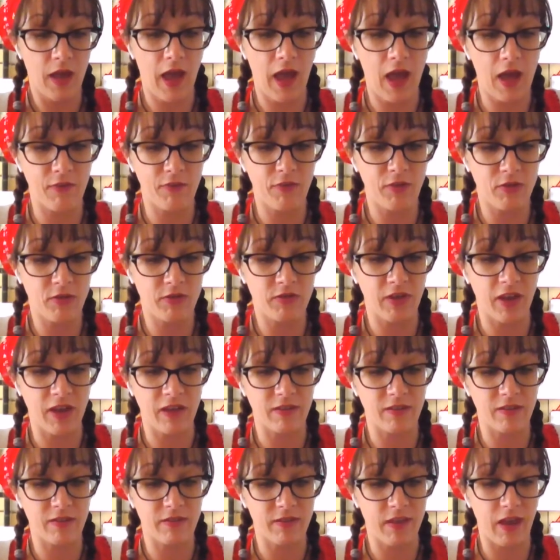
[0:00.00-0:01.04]
have your
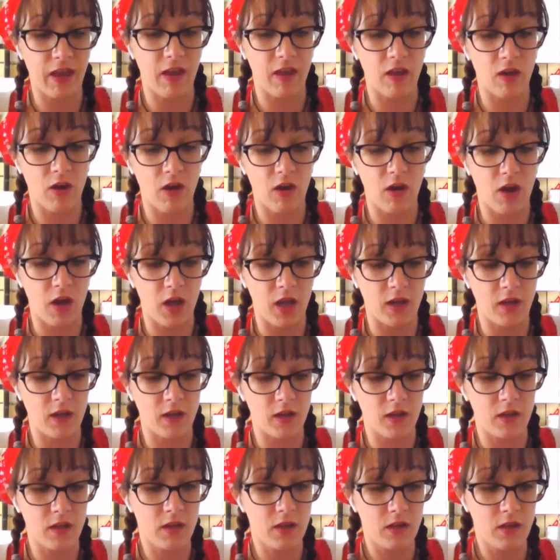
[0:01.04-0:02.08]
sights set
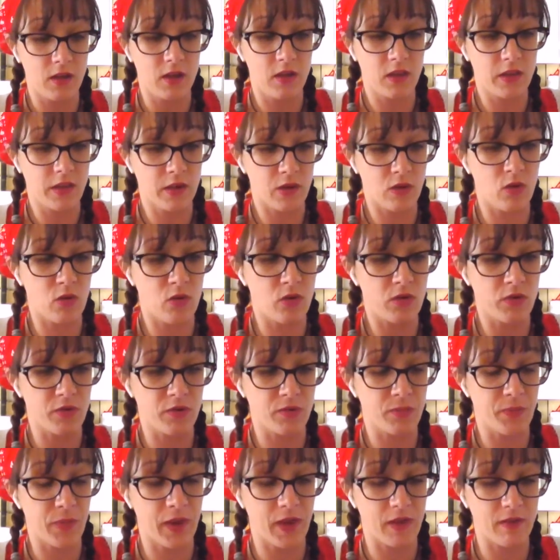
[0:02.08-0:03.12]
on the
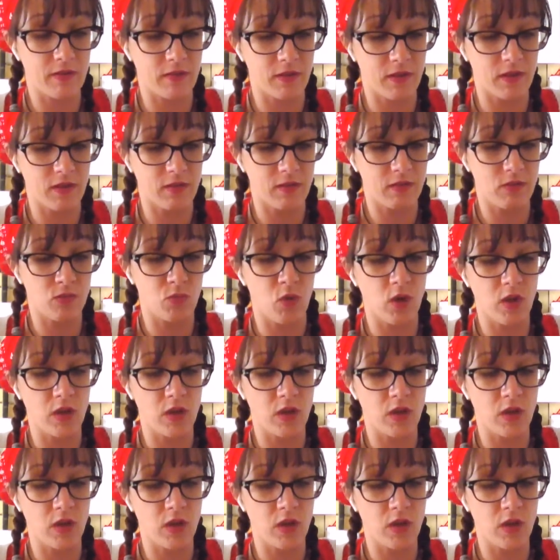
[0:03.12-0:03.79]
gold, Pisces.